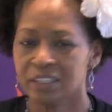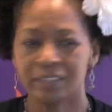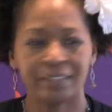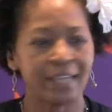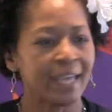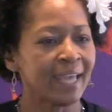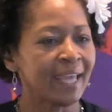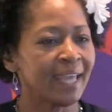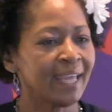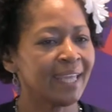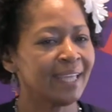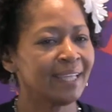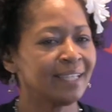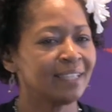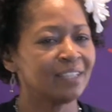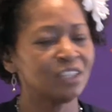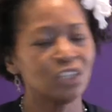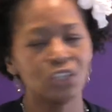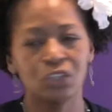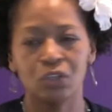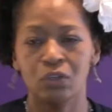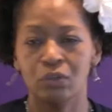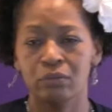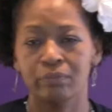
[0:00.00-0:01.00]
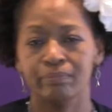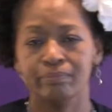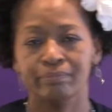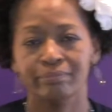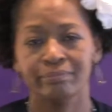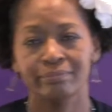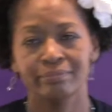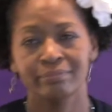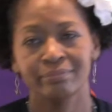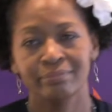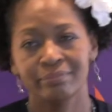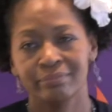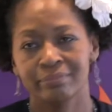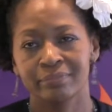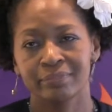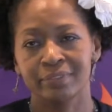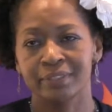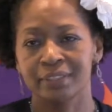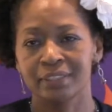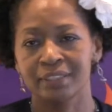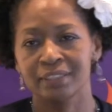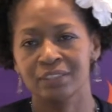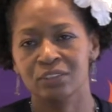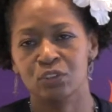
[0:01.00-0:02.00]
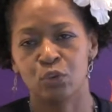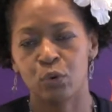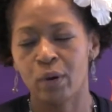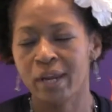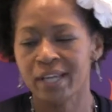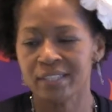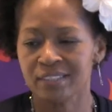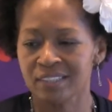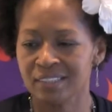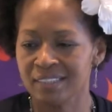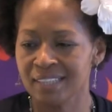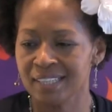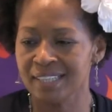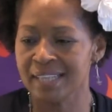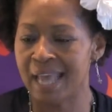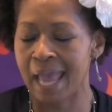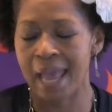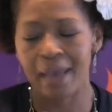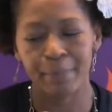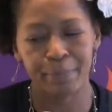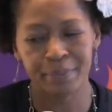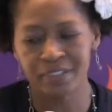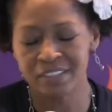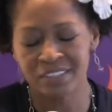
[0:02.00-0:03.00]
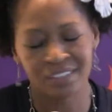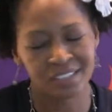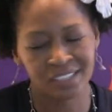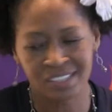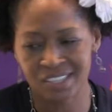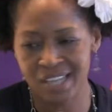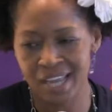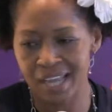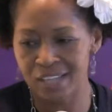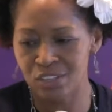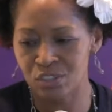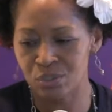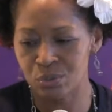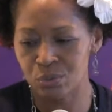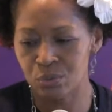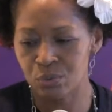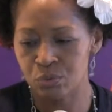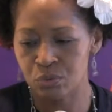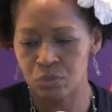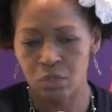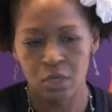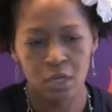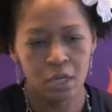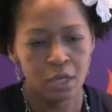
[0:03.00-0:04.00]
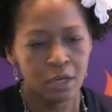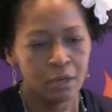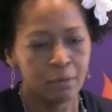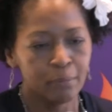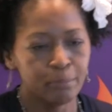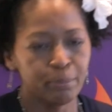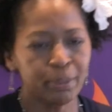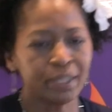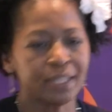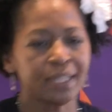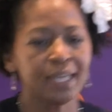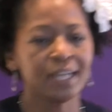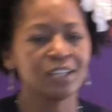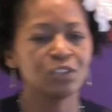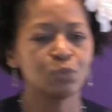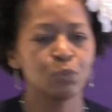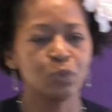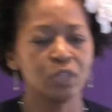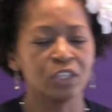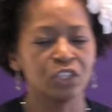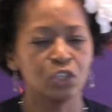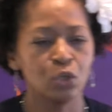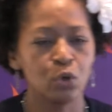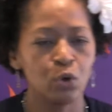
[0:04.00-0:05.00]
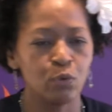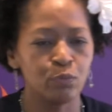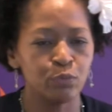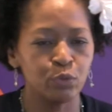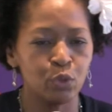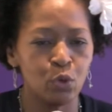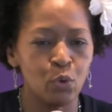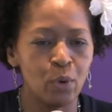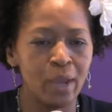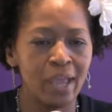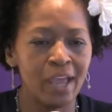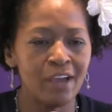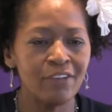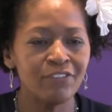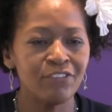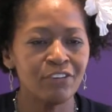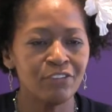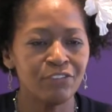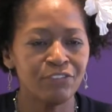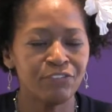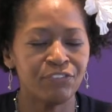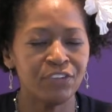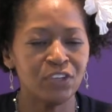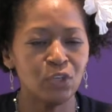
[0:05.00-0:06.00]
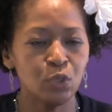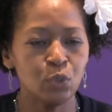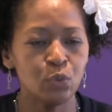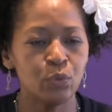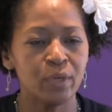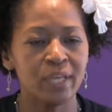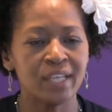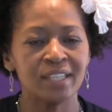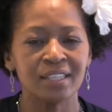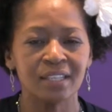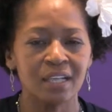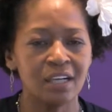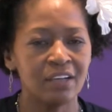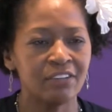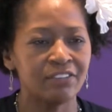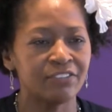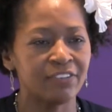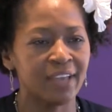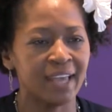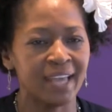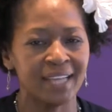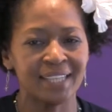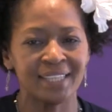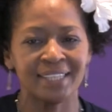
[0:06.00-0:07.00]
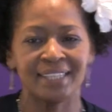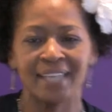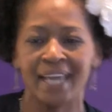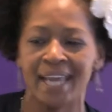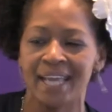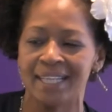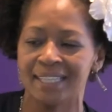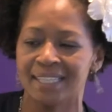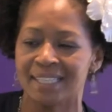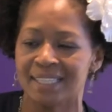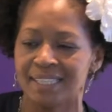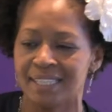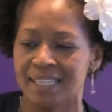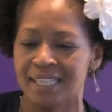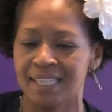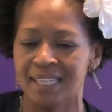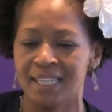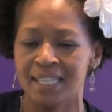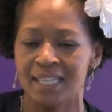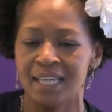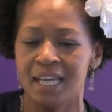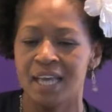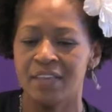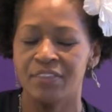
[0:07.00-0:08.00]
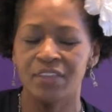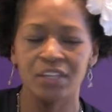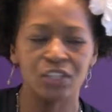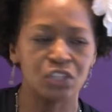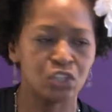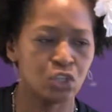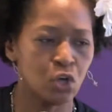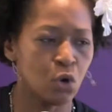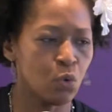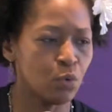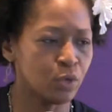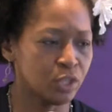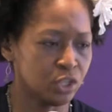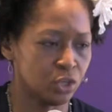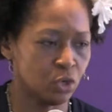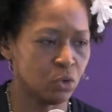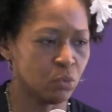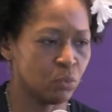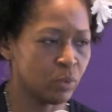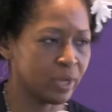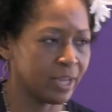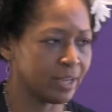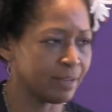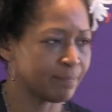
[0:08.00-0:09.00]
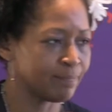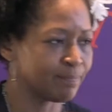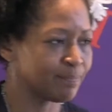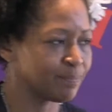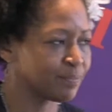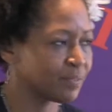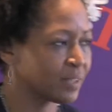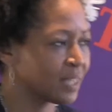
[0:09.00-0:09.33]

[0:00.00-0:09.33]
They, you know, crazy thing happens to statues. But guess what? Your, your ever view is of a dead sea that's going nowhere.